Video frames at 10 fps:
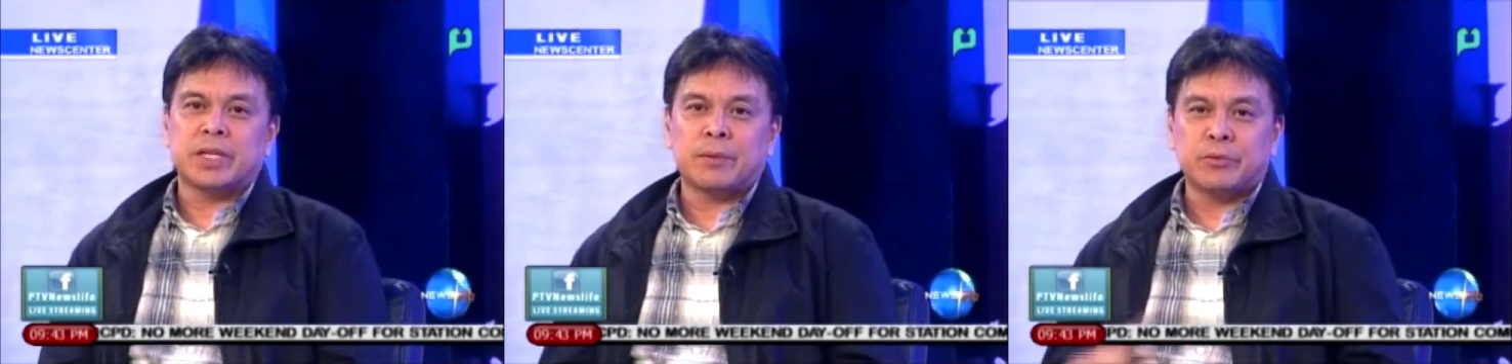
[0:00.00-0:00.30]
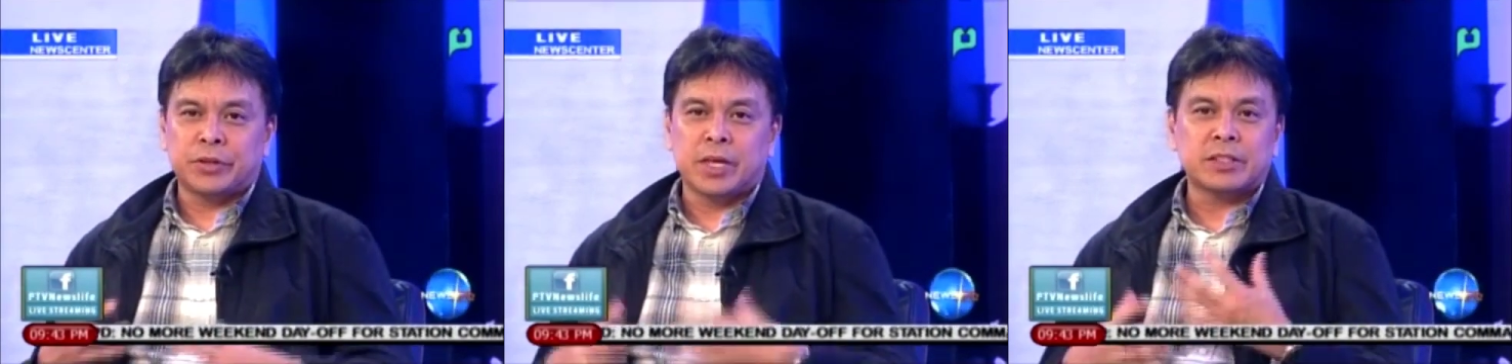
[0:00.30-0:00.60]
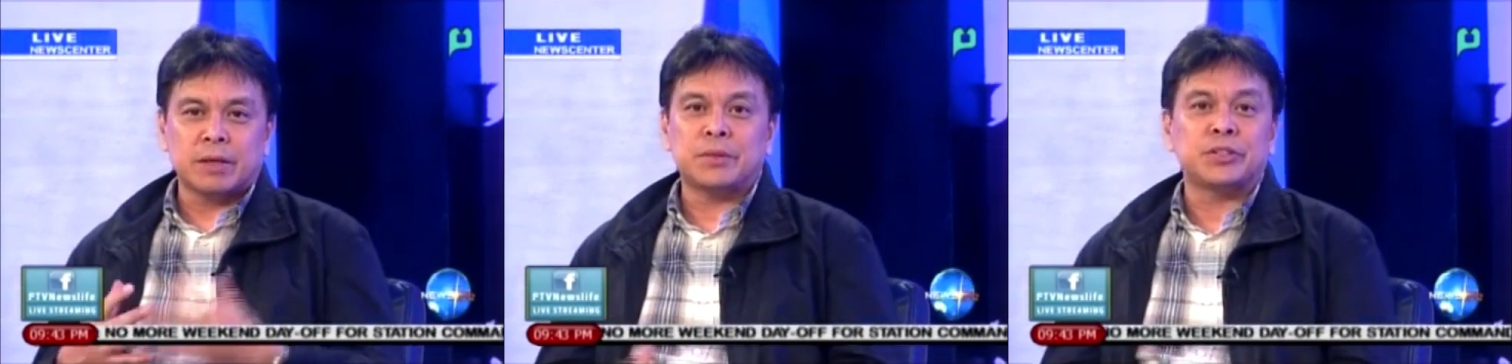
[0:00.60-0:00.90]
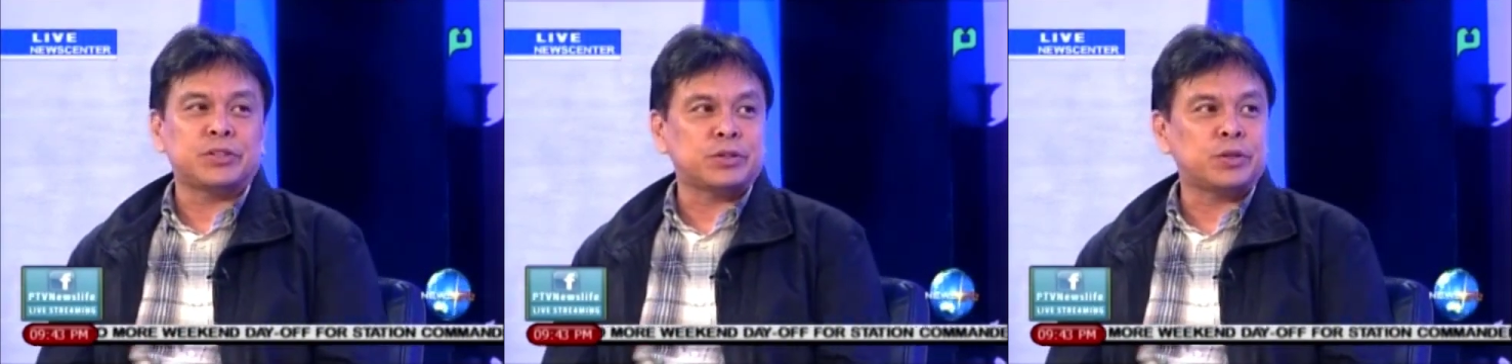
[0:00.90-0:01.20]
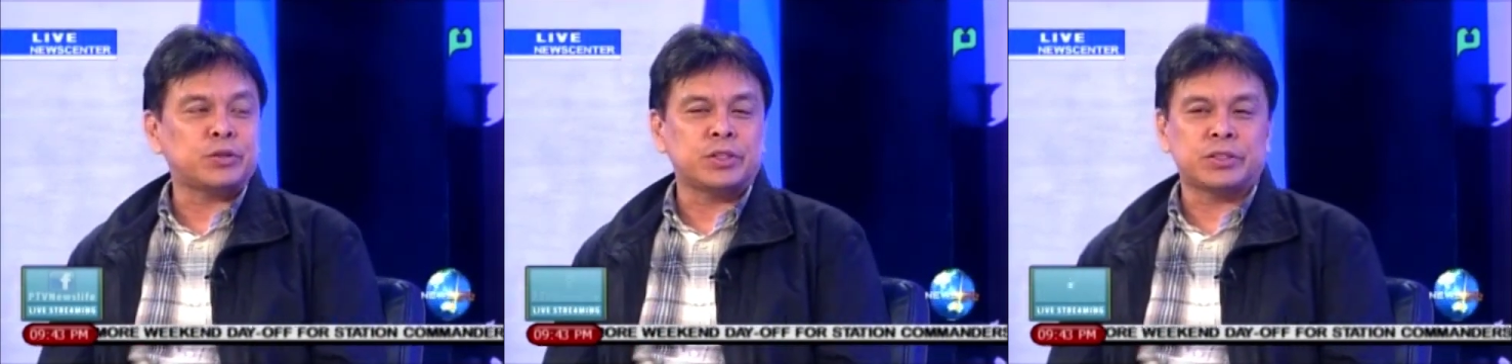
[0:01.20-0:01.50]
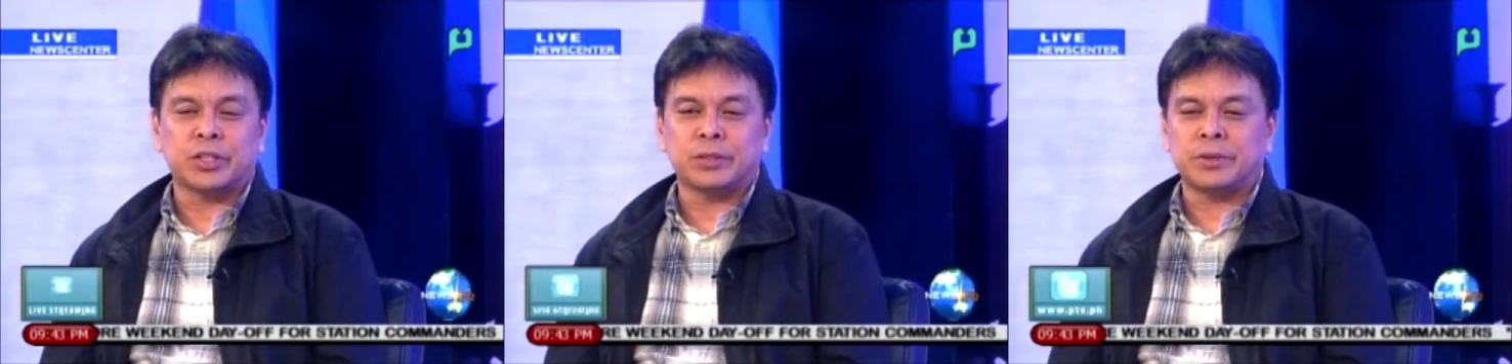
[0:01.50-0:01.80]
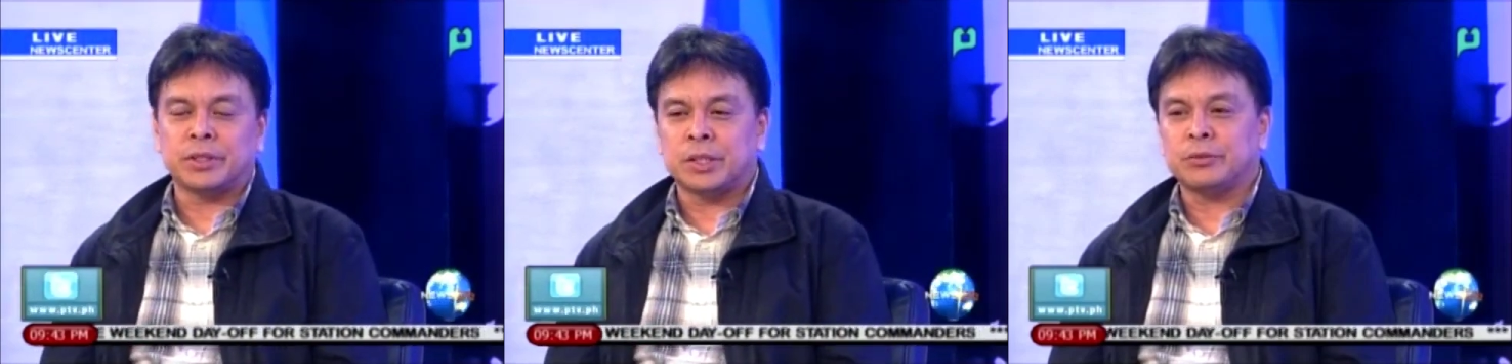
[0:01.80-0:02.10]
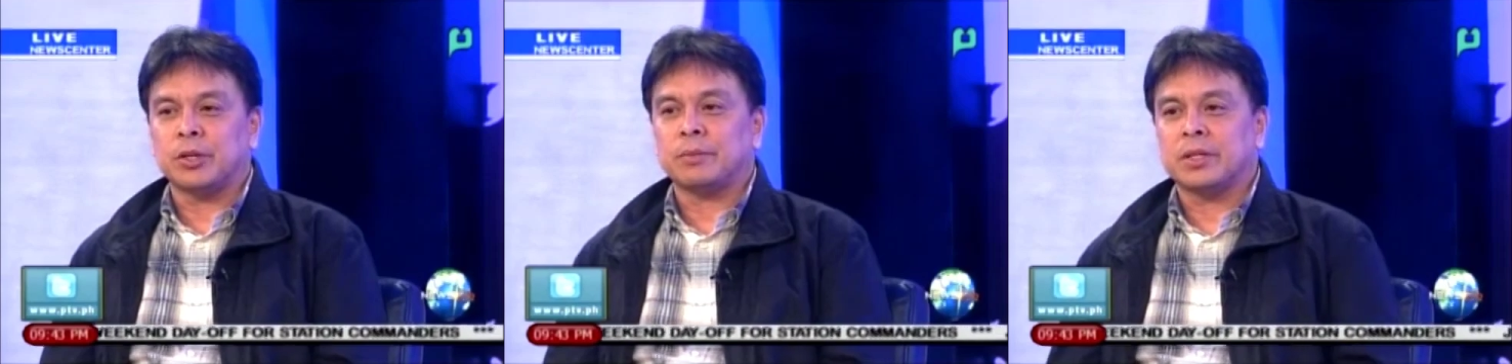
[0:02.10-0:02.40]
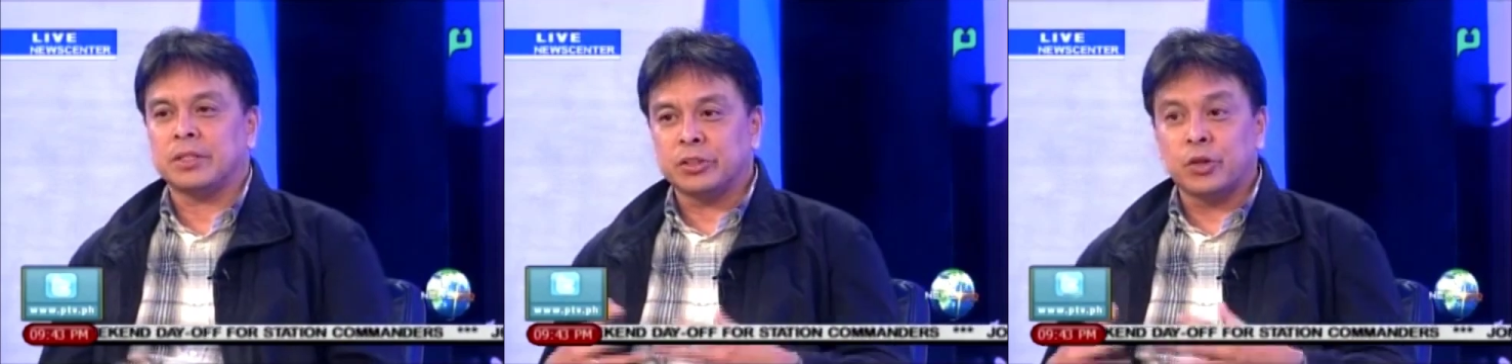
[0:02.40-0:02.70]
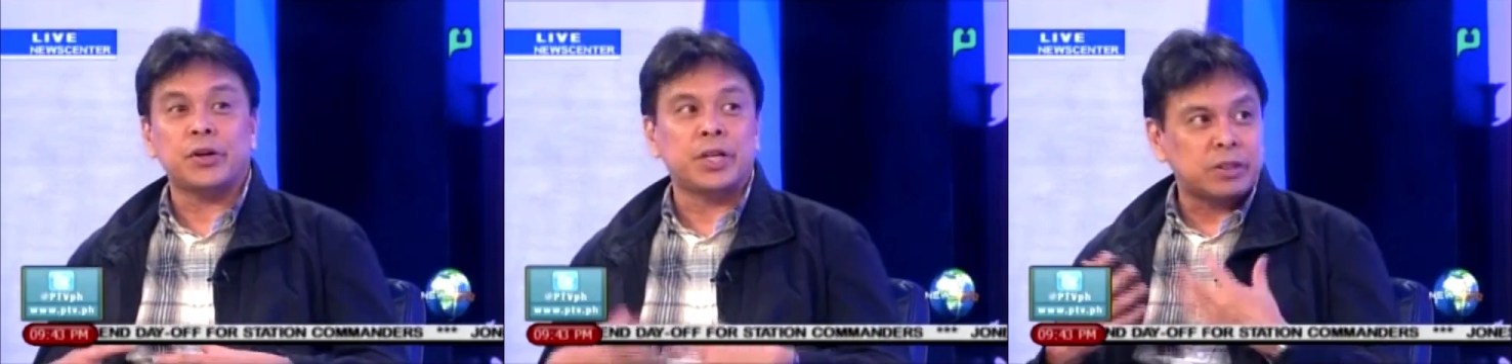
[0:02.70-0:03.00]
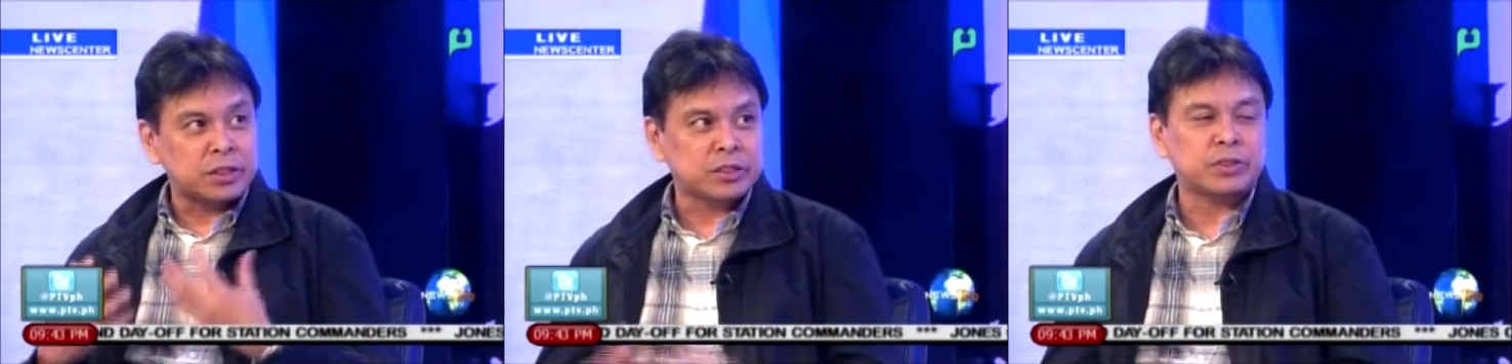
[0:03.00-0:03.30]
they have to take some measures also in terms of storing